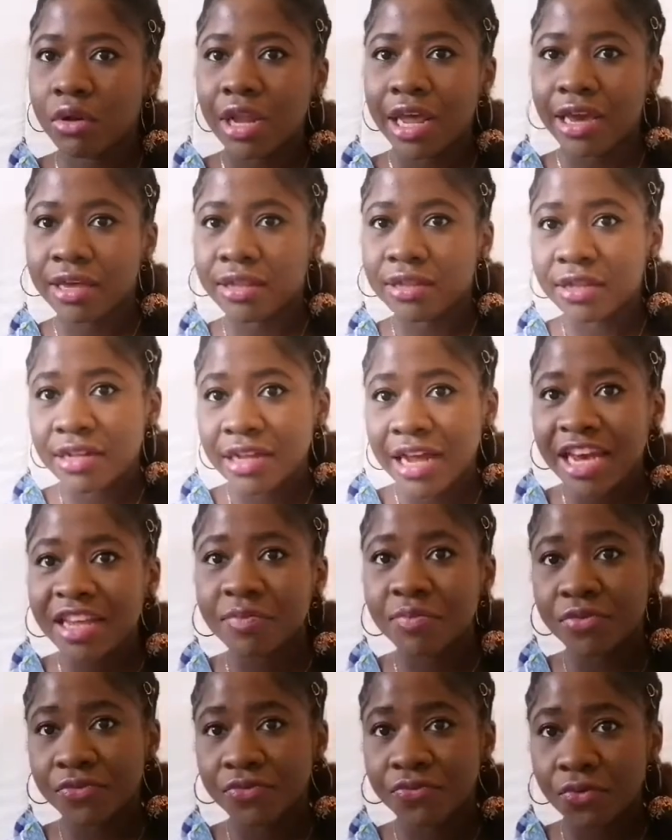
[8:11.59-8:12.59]
like the
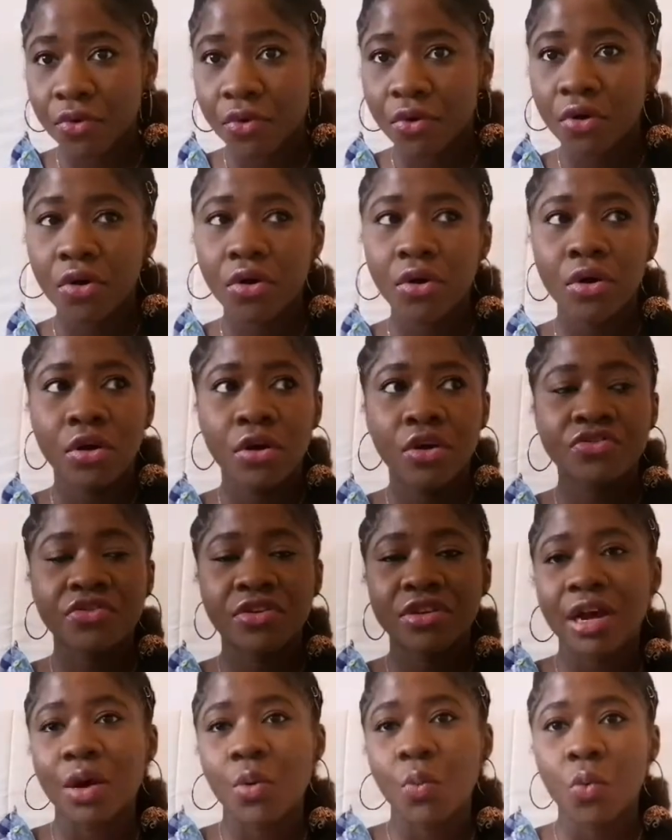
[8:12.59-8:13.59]
night before,
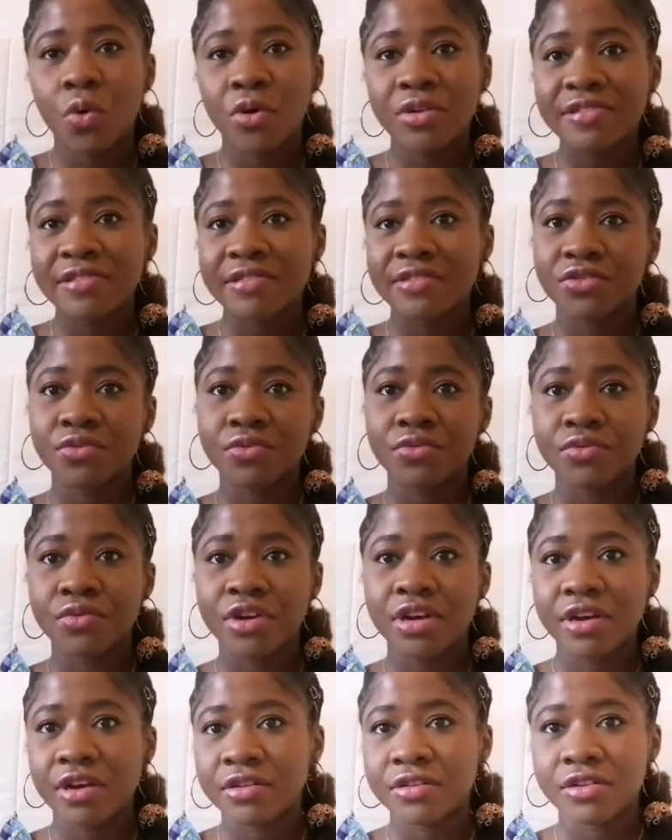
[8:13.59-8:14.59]
so that once
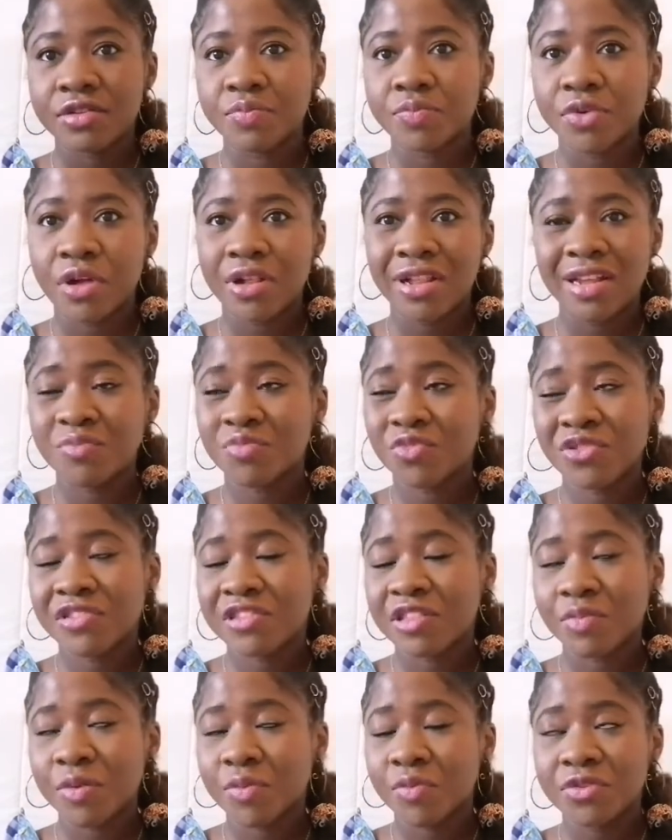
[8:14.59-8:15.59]
you heard the bell and
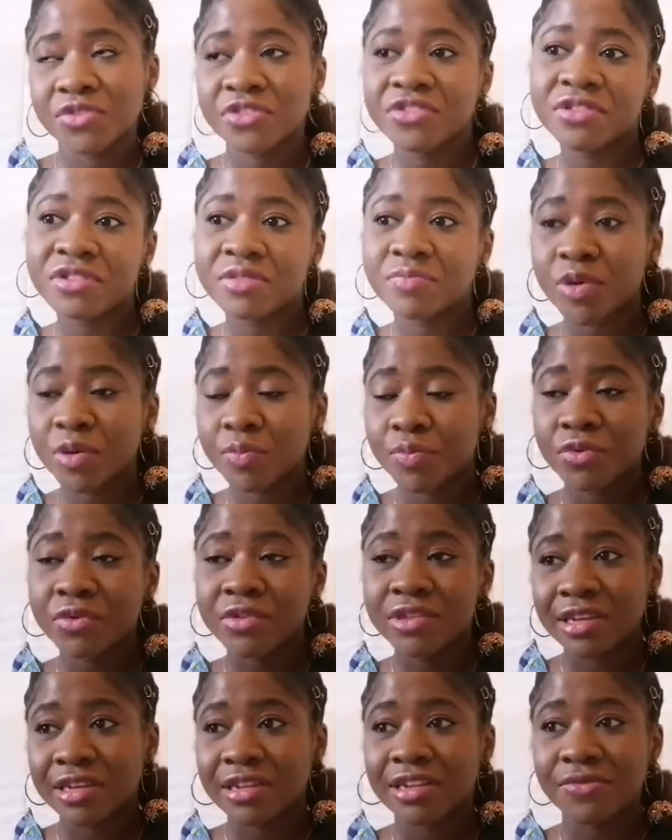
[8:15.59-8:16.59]
mostly people you
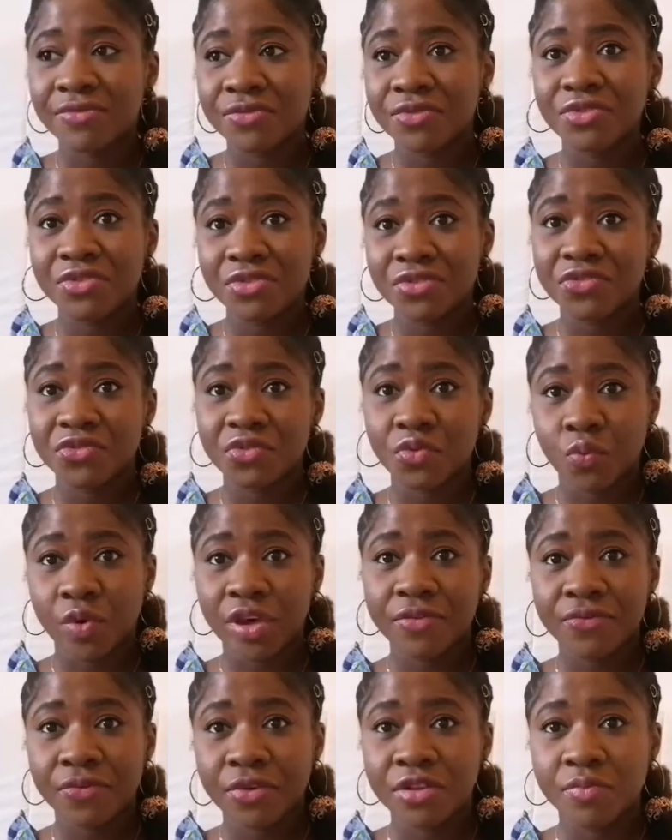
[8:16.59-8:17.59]
people didn't even used to
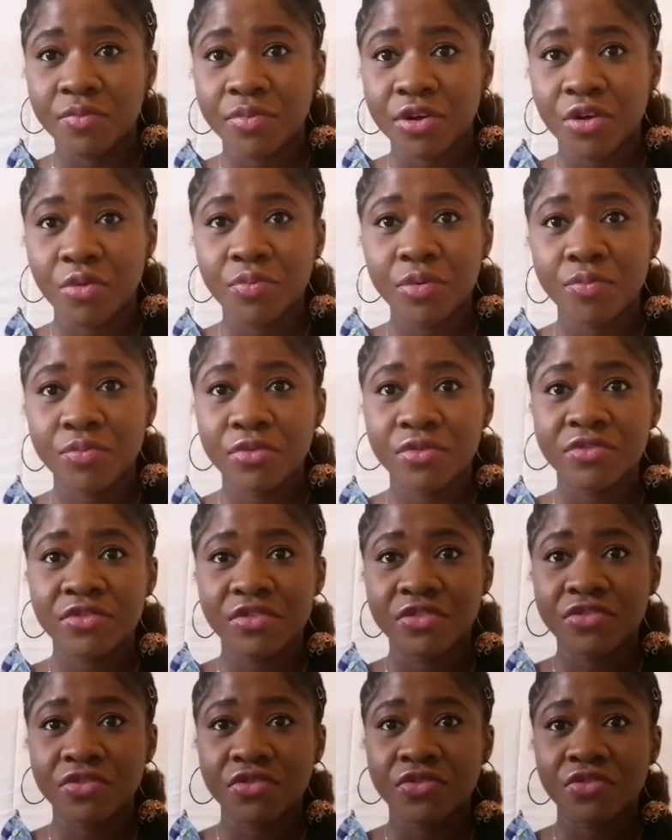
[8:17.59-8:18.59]
wait for the bell people
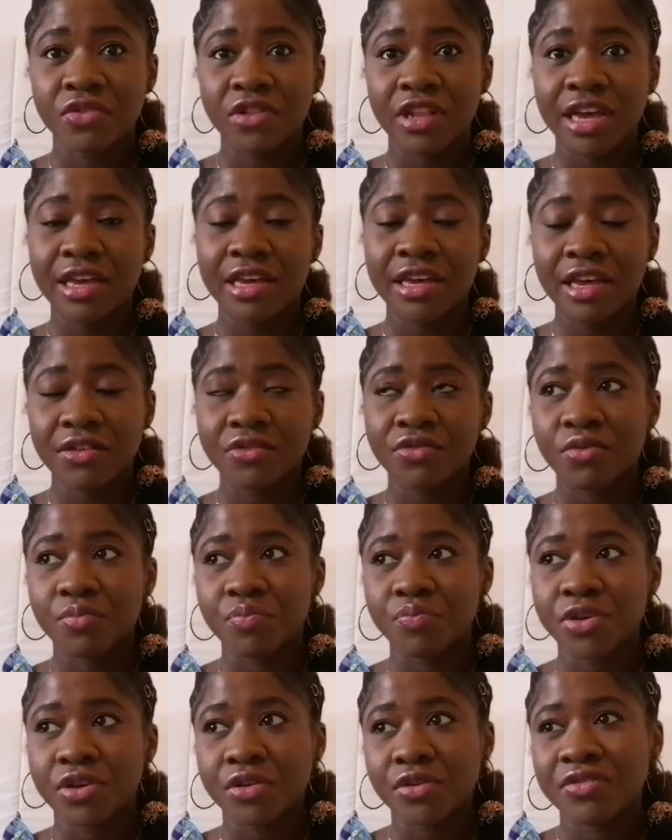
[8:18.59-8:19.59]
just used to like get
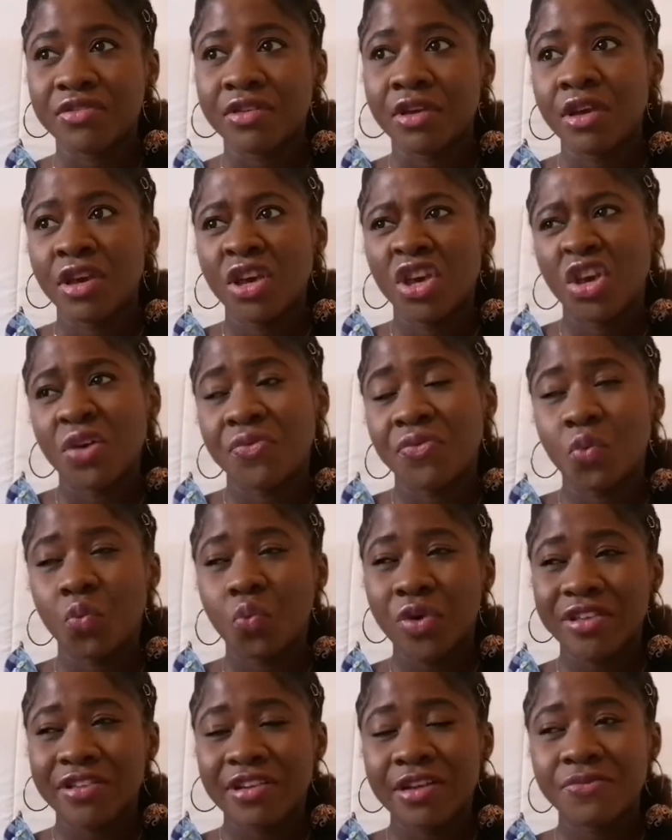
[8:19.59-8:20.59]
up because if
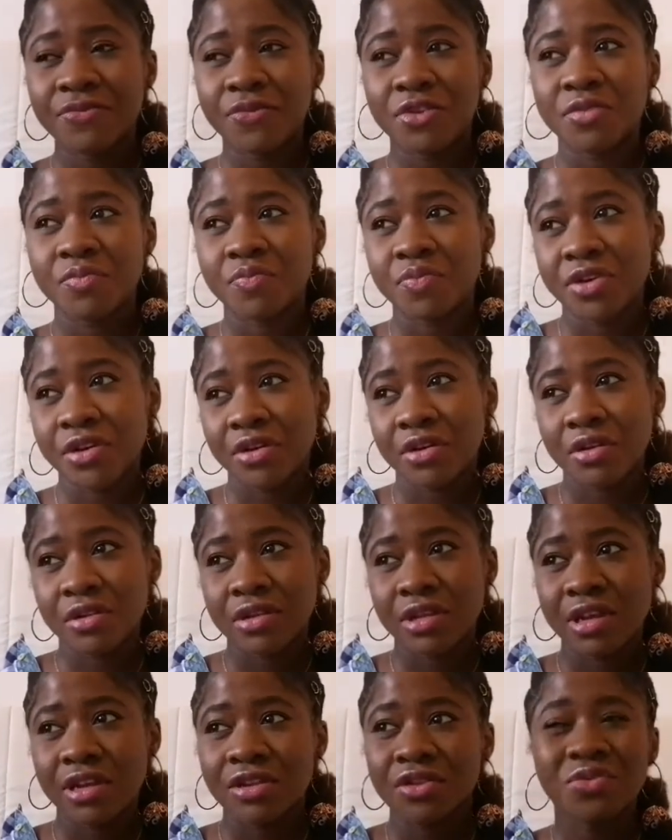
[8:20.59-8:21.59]
you waited for the
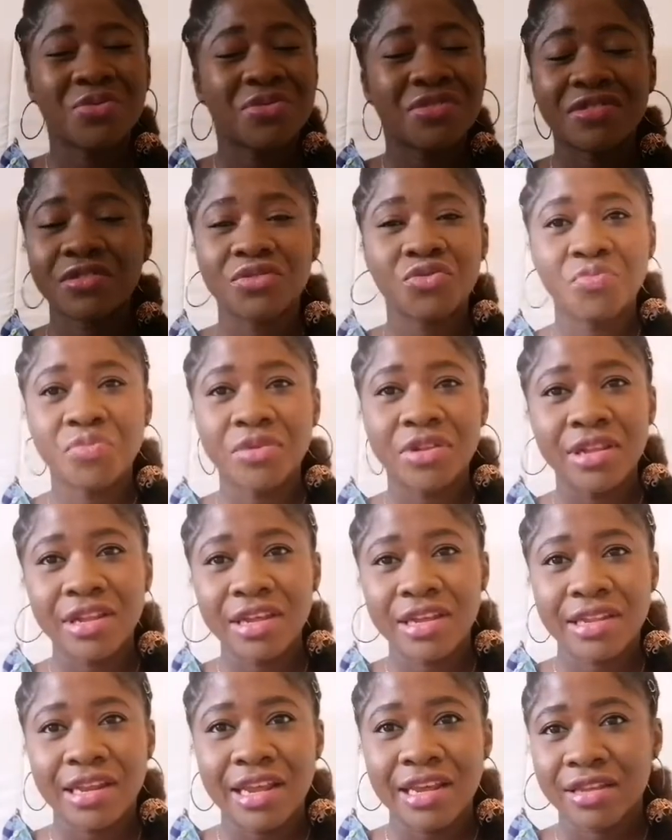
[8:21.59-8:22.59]
bell then you would still be
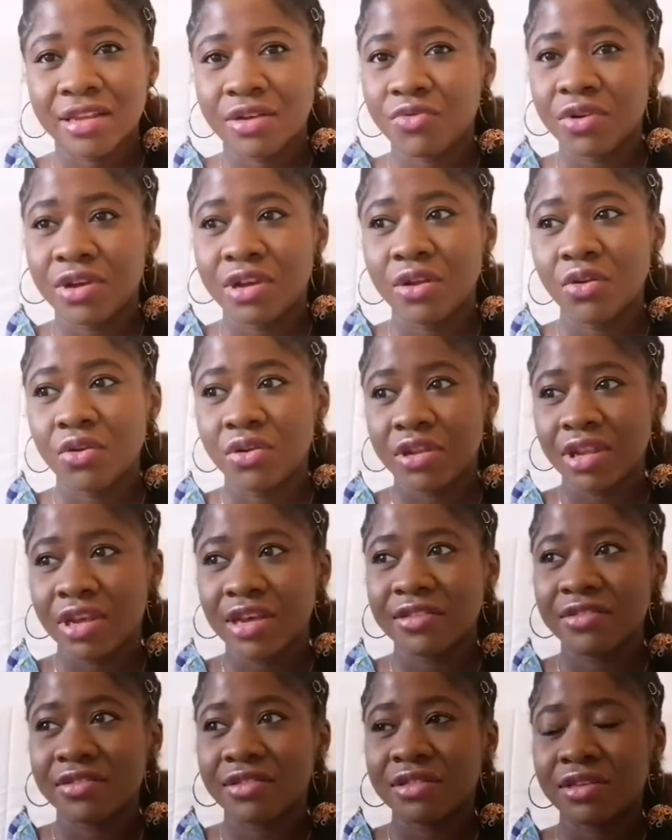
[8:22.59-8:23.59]
late like there were
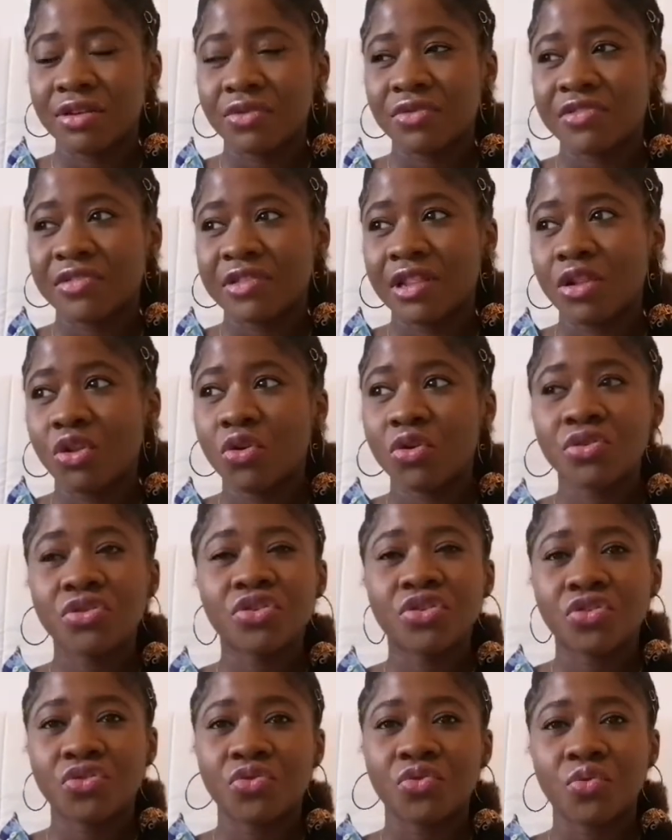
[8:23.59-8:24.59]
there, there was a
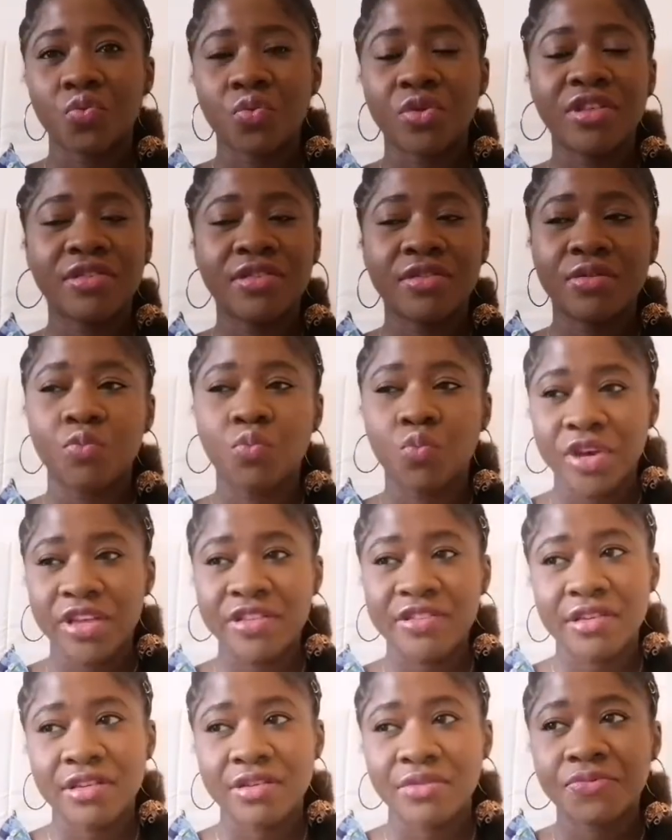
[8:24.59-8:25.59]
long queue wait,
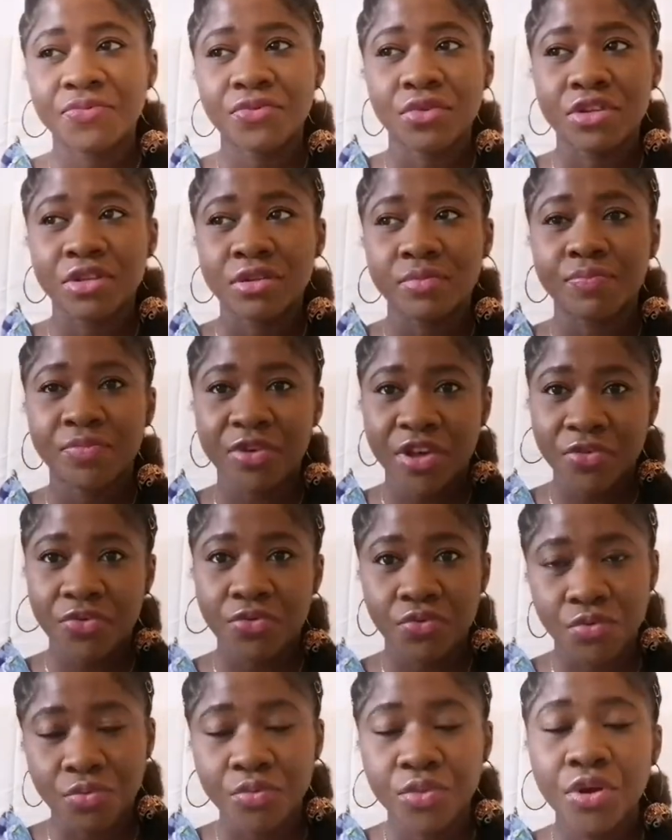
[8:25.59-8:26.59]
waiting for the
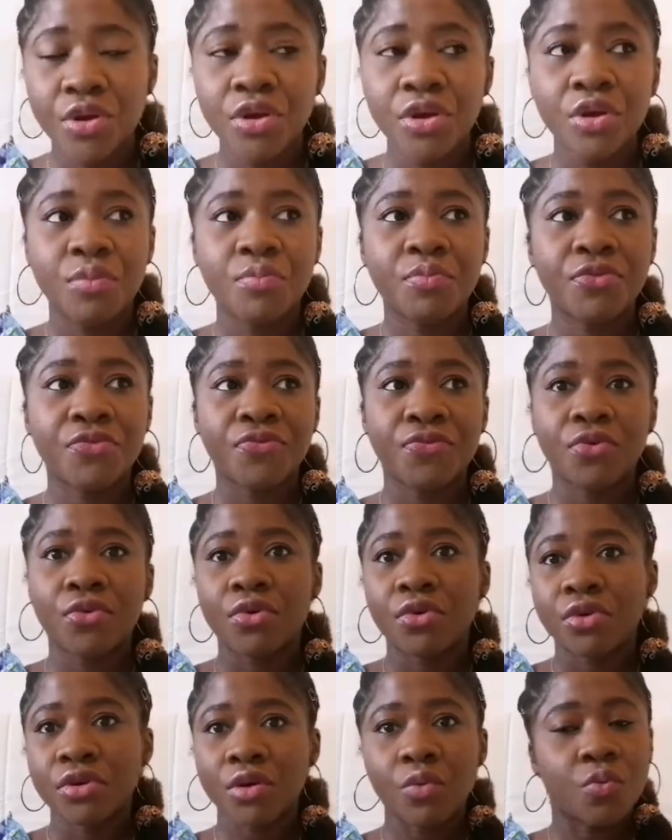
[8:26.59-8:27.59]
bathroom
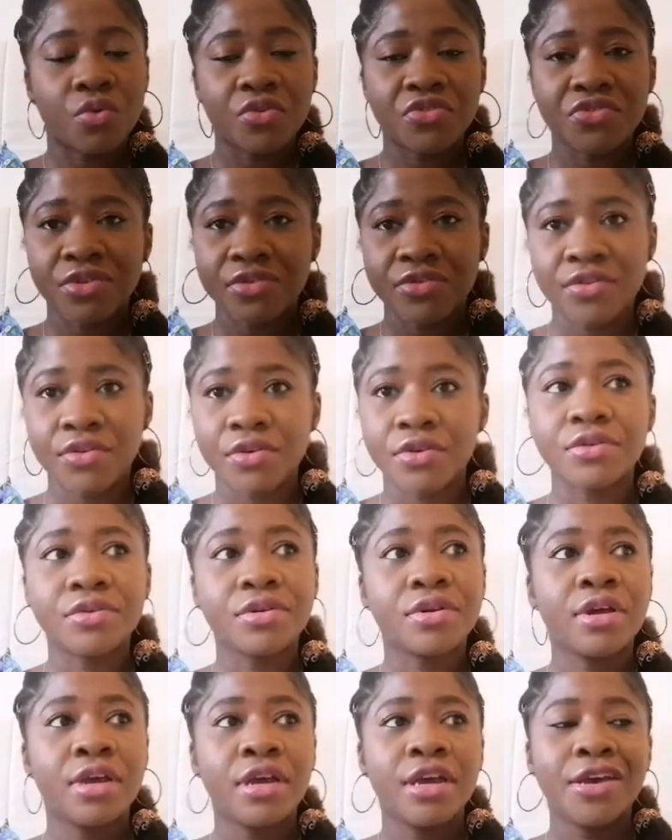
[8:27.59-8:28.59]
before it was your turn
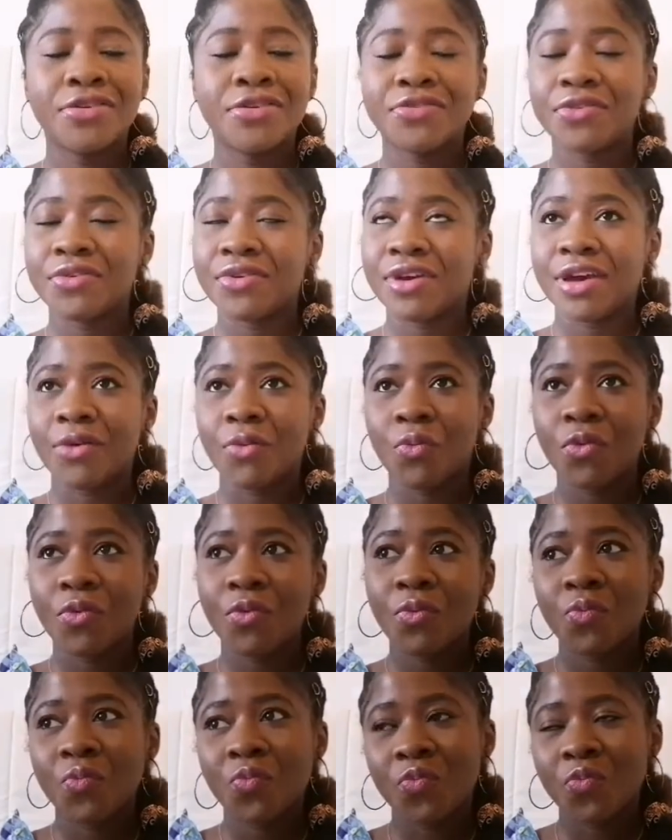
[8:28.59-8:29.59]
so uh,
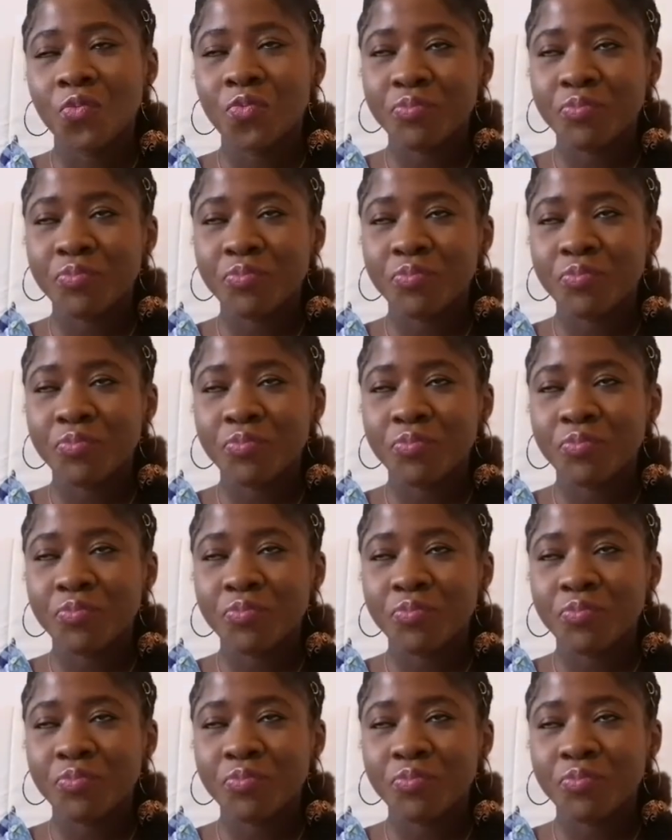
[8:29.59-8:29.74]
what,